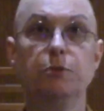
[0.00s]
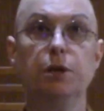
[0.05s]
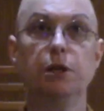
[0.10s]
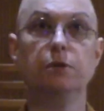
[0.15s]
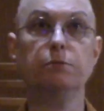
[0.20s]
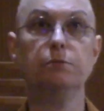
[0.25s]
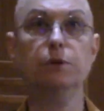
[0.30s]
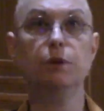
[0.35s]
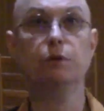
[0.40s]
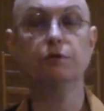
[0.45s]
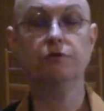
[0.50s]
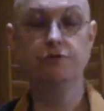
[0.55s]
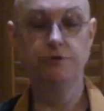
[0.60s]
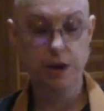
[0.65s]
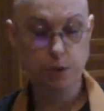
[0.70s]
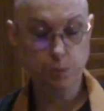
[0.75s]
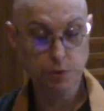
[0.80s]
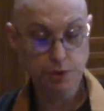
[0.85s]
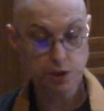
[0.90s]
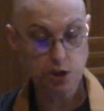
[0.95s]
me to
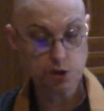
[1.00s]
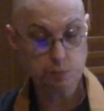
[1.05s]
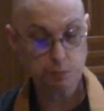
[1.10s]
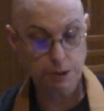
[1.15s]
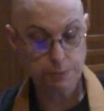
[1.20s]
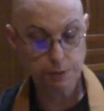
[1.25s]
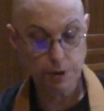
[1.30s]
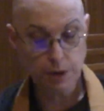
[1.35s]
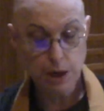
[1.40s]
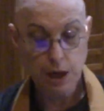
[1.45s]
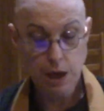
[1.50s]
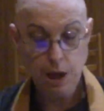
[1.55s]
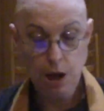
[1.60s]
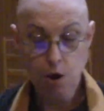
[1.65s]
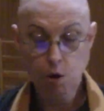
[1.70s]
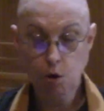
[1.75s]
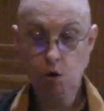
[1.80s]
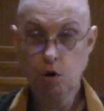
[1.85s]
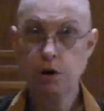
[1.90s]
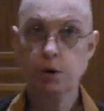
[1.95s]
fight with these people.
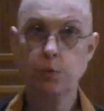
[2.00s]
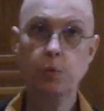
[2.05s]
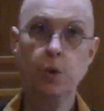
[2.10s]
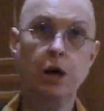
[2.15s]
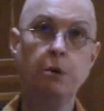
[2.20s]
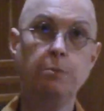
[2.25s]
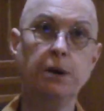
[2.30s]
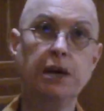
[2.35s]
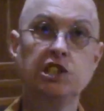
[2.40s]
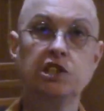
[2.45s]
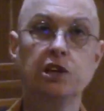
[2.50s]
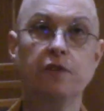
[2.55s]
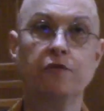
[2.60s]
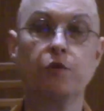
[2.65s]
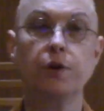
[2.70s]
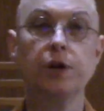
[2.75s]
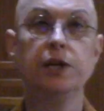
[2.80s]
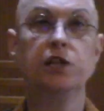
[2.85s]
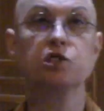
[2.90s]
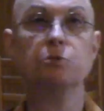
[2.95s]
Or, well, my
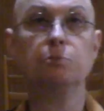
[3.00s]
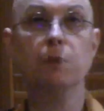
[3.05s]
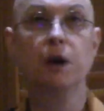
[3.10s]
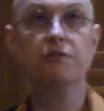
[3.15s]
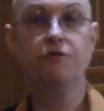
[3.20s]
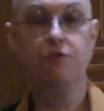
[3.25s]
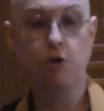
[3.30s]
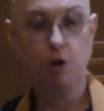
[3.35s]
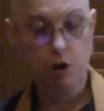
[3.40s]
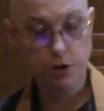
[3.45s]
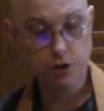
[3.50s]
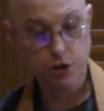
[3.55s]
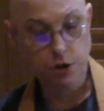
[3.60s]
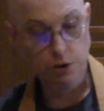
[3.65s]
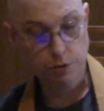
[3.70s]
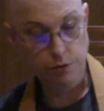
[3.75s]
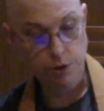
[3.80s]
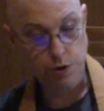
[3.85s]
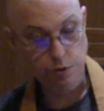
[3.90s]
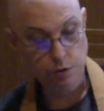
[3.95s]
suffering isn't my fault.
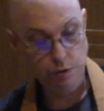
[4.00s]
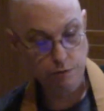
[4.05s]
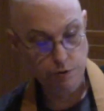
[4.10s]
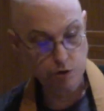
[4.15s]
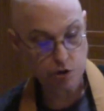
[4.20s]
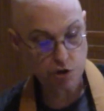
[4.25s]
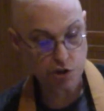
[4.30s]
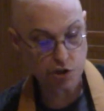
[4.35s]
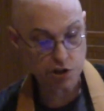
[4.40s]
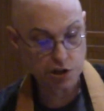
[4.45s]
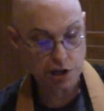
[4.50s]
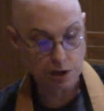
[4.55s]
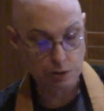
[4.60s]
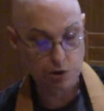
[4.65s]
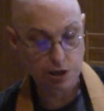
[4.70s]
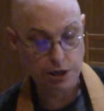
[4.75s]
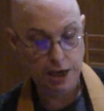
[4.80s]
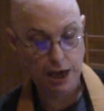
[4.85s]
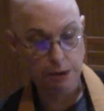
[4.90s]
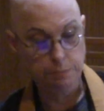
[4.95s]
The universe is out
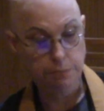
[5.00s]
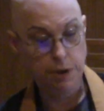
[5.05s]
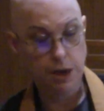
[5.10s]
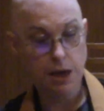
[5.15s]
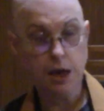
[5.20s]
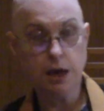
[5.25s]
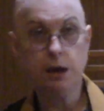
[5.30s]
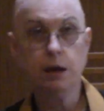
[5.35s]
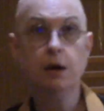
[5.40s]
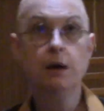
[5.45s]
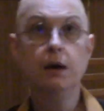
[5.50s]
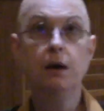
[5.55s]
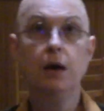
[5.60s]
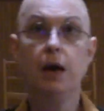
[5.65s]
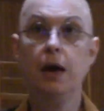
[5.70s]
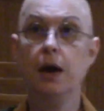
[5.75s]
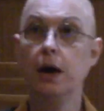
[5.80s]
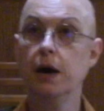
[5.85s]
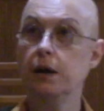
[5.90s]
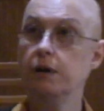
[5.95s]
to get me,
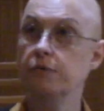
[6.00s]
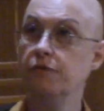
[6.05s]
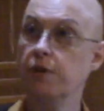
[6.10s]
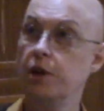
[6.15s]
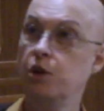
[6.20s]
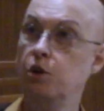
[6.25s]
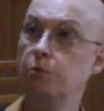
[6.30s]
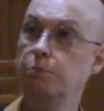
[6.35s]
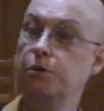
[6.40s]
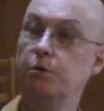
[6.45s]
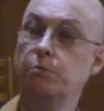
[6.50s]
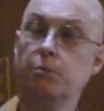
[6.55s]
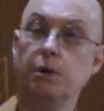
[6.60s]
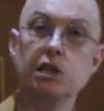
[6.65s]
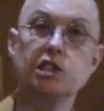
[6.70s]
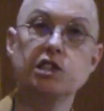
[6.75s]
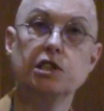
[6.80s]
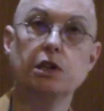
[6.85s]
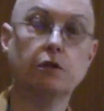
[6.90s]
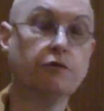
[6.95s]
and if I don't put
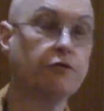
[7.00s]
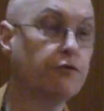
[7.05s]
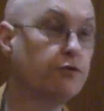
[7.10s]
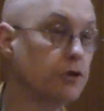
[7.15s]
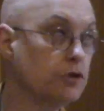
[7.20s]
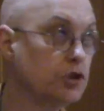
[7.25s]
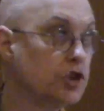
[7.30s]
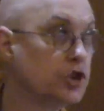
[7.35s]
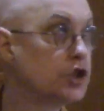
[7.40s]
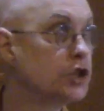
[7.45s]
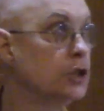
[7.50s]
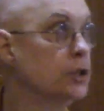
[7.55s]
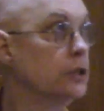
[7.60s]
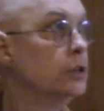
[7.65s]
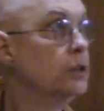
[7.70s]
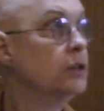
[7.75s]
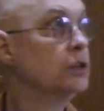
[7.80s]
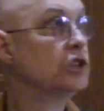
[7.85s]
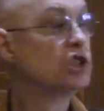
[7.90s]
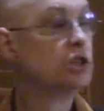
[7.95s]
myself first,
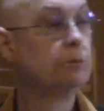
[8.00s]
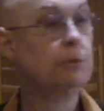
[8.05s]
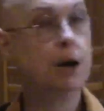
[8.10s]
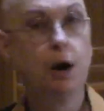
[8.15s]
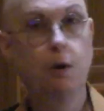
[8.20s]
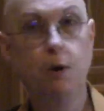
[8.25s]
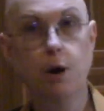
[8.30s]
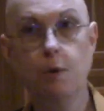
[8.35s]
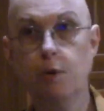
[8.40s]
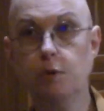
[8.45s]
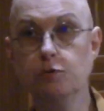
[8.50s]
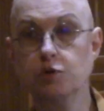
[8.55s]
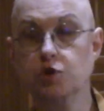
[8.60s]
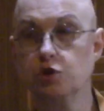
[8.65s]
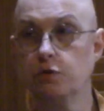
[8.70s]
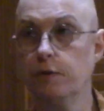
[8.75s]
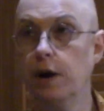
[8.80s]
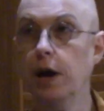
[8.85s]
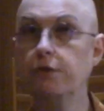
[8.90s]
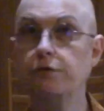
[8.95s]
somehow I won't
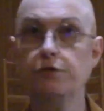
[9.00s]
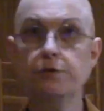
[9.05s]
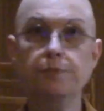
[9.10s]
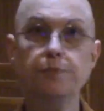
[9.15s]
survive.